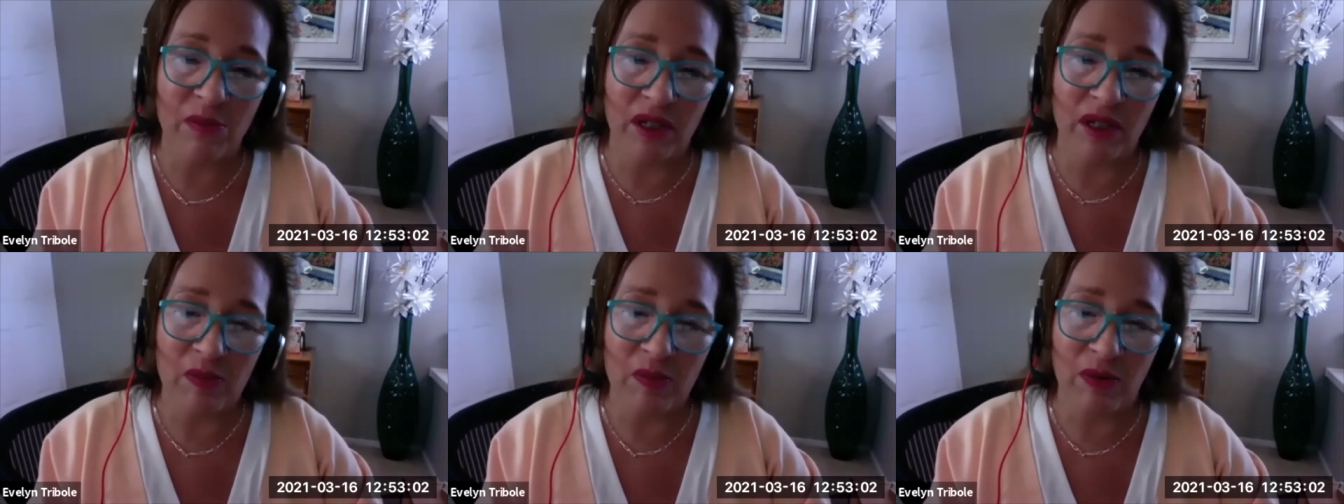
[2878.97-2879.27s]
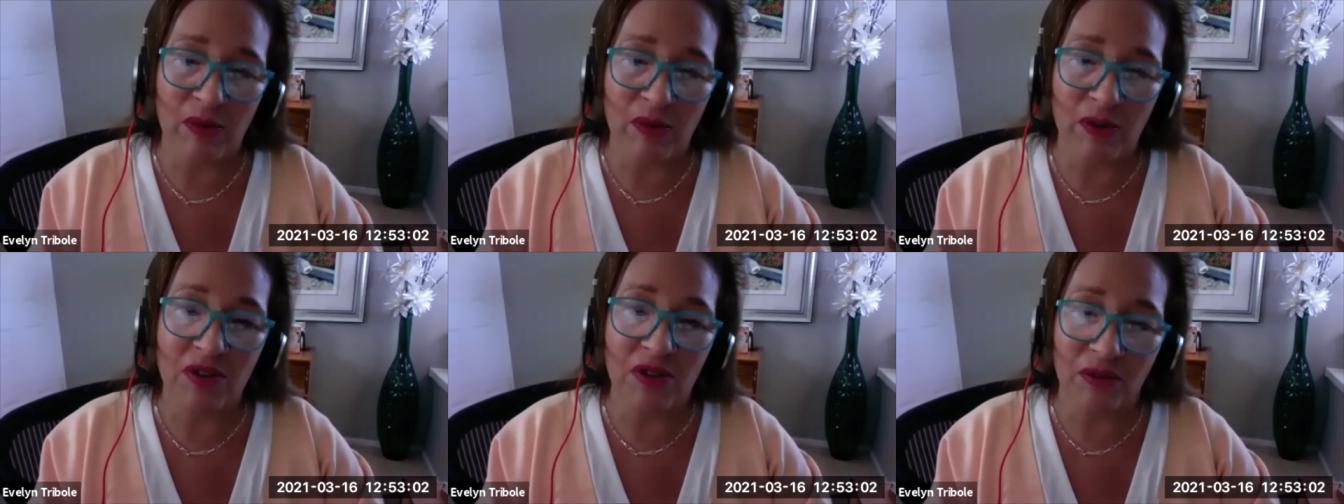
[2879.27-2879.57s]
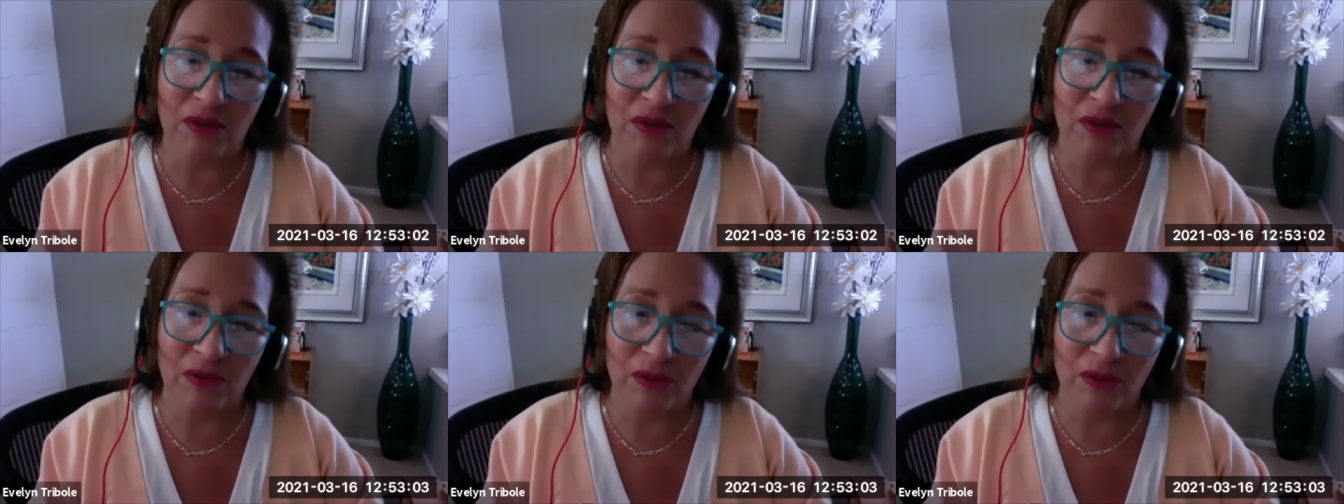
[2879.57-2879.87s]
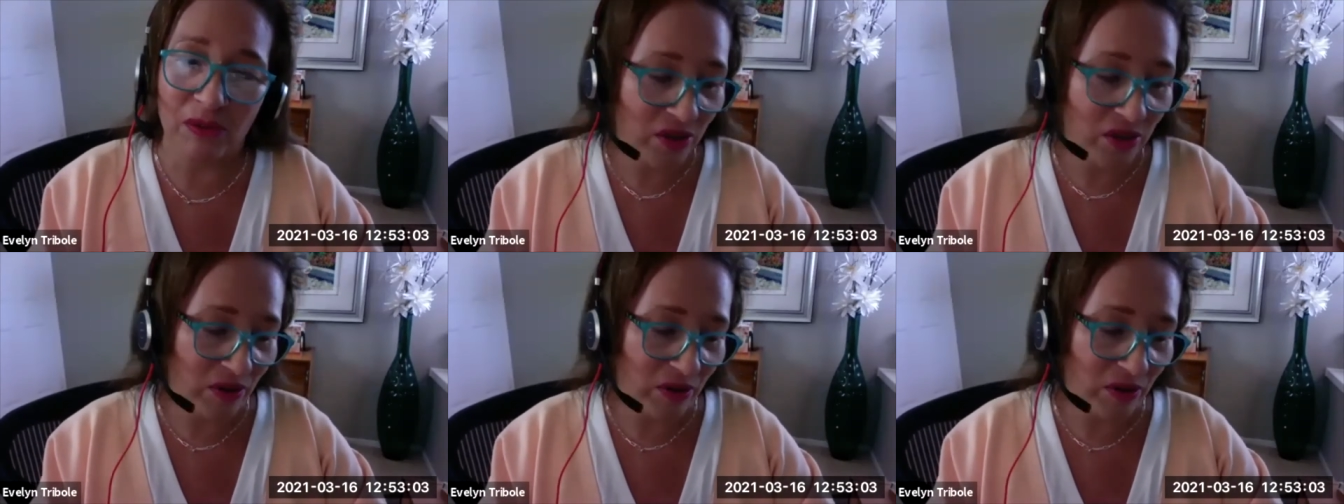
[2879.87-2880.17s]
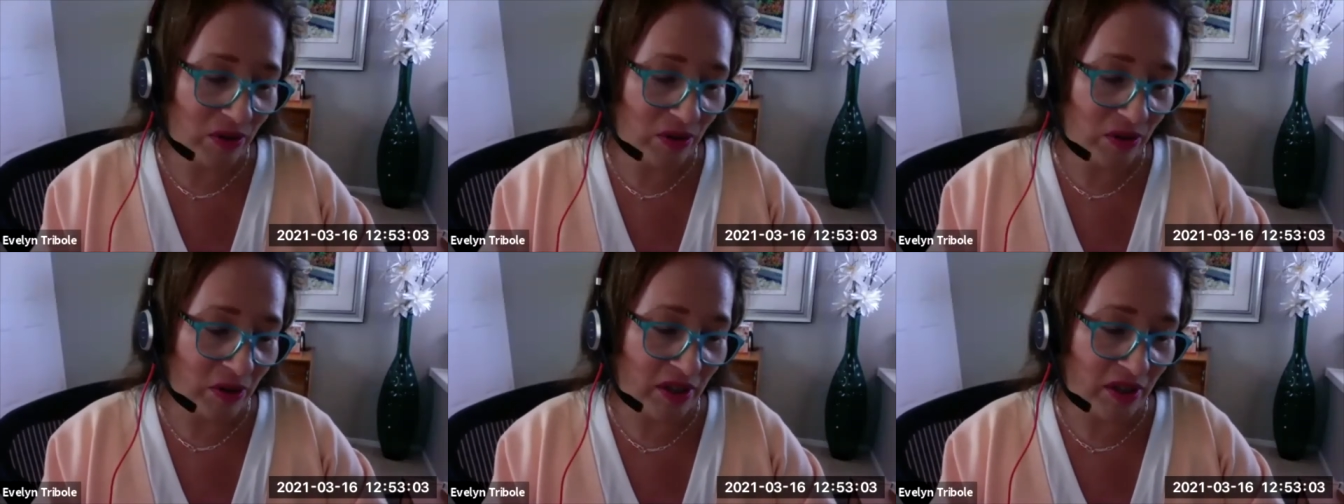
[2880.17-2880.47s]
been exposed to the
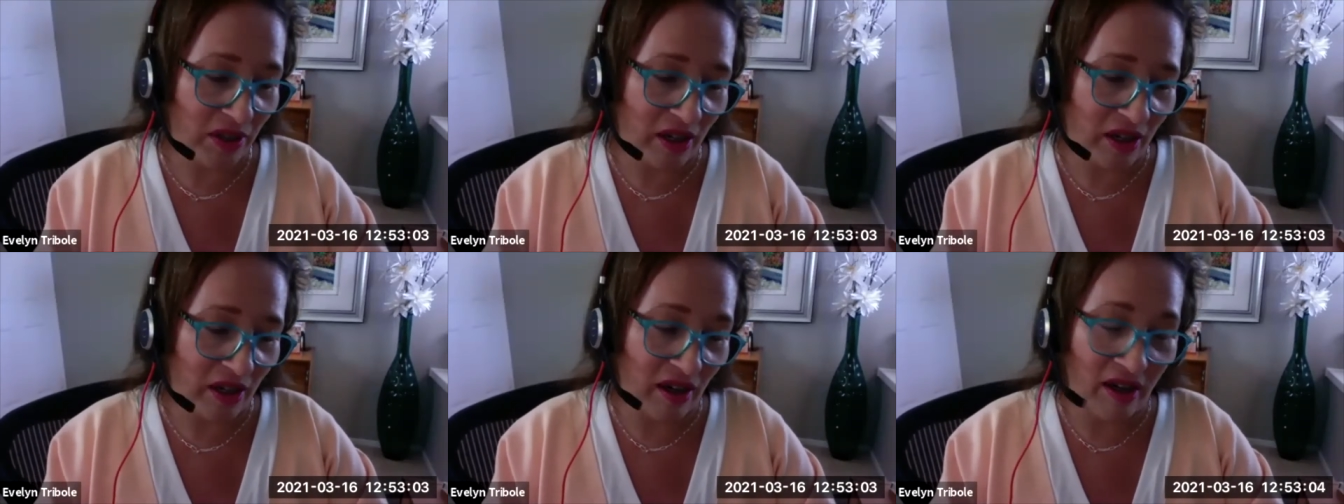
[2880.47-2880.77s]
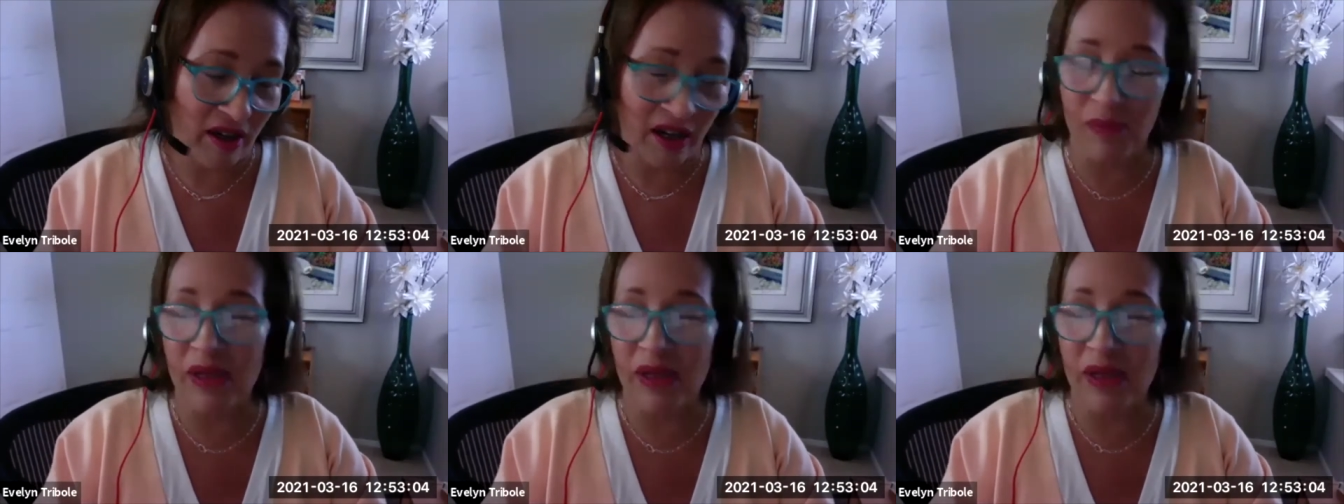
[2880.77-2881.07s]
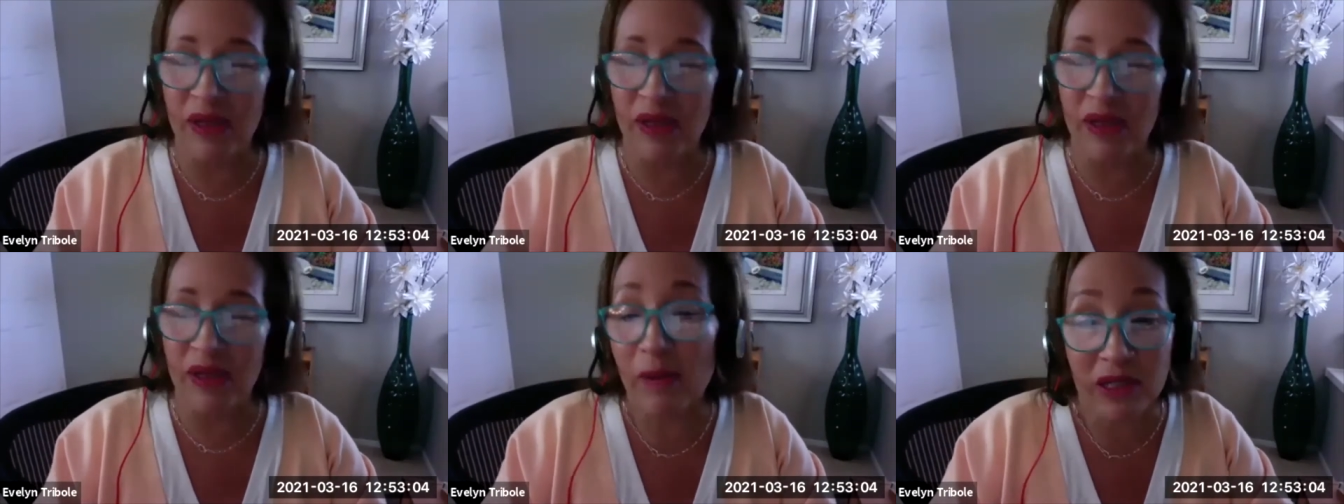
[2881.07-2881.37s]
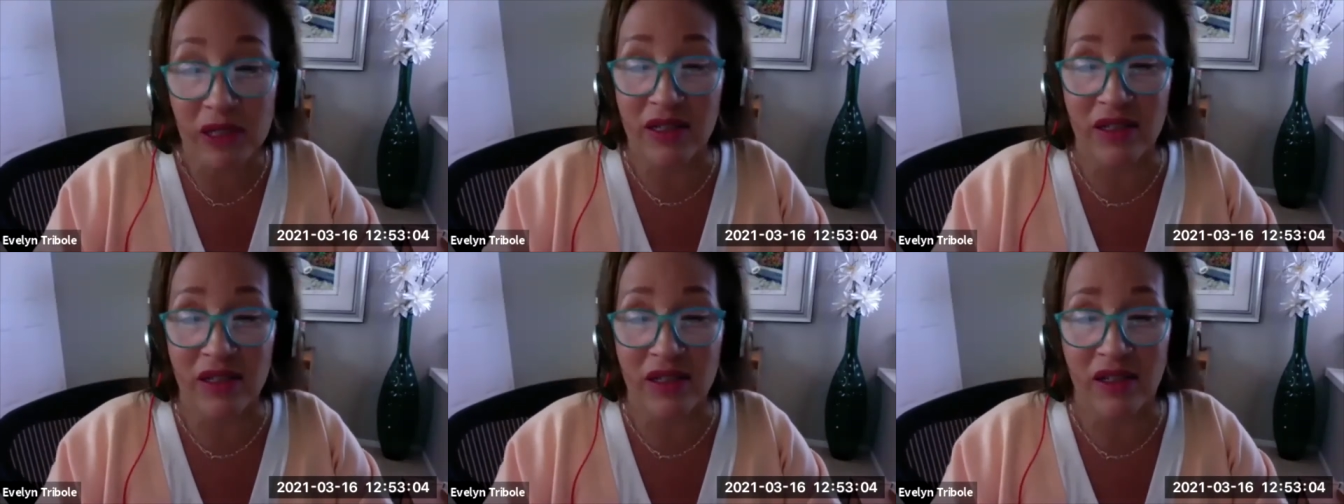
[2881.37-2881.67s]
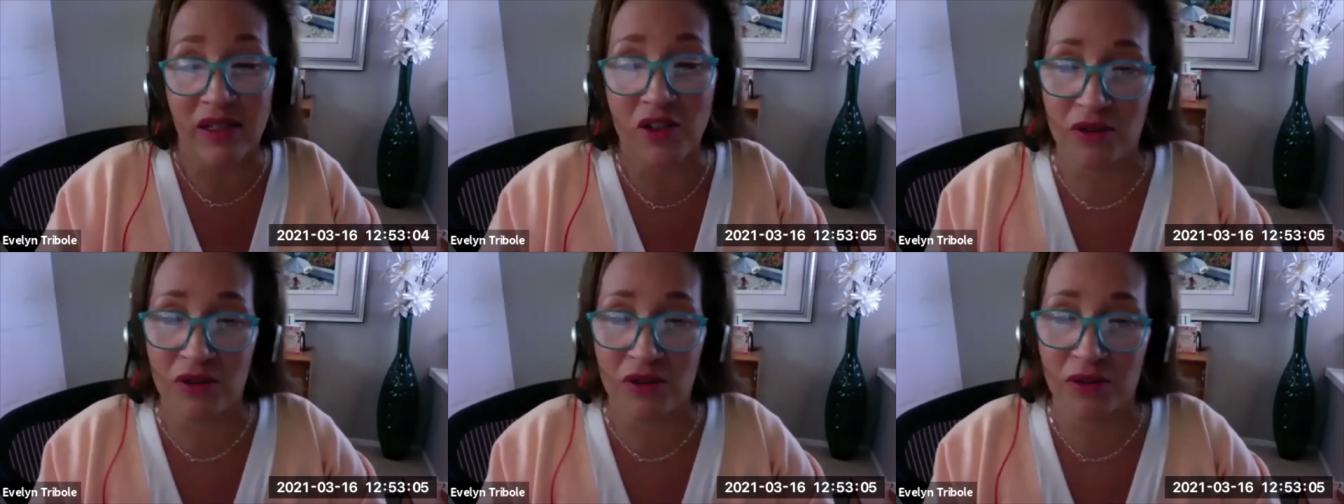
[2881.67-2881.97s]
research that I'd be happy to
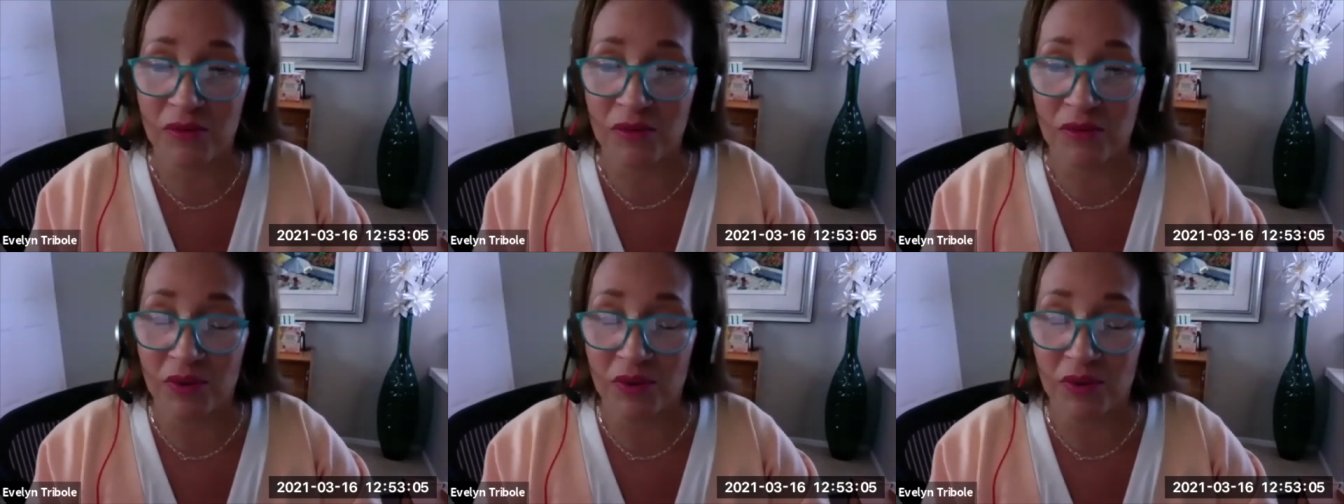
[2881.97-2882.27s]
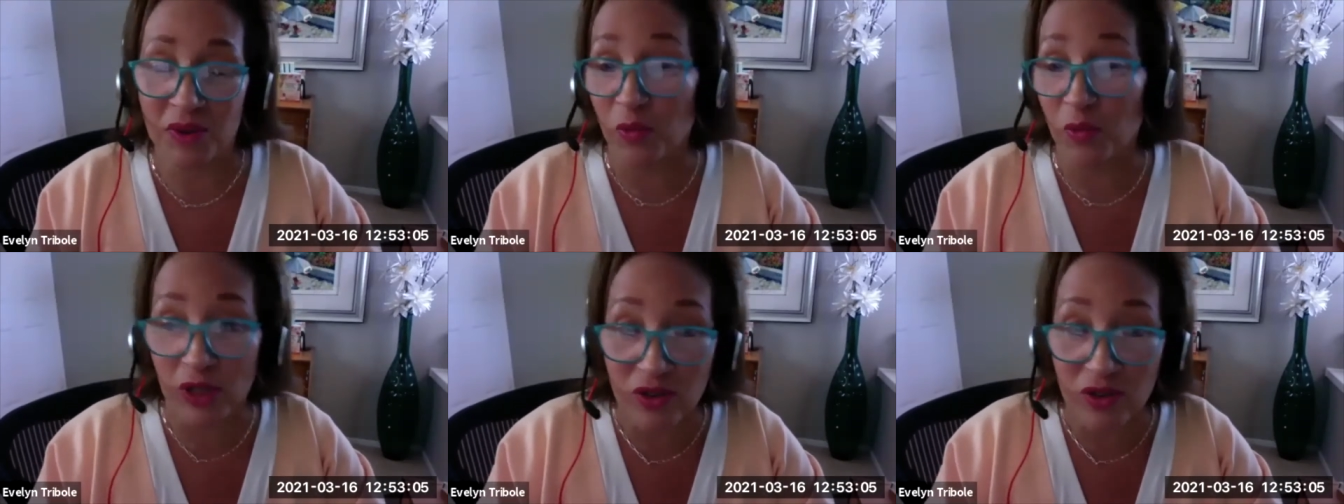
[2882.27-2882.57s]
send you some